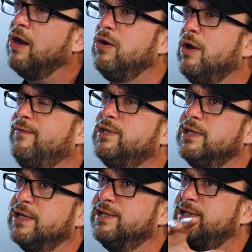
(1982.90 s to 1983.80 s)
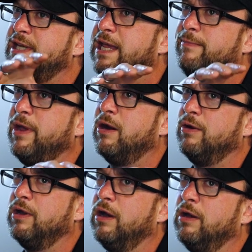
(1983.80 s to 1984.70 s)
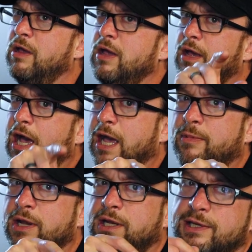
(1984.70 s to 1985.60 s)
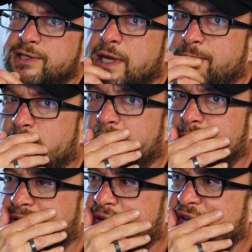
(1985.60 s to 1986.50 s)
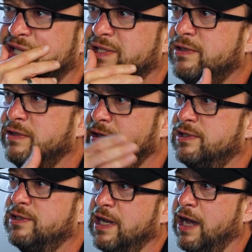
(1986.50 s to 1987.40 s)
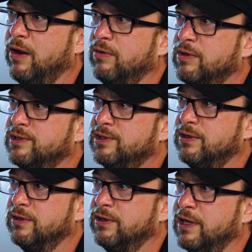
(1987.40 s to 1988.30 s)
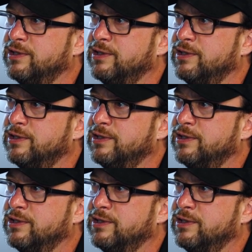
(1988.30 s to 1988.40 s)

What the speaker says: I don't know if it's in the same area. I might need a separate one because it's now considered an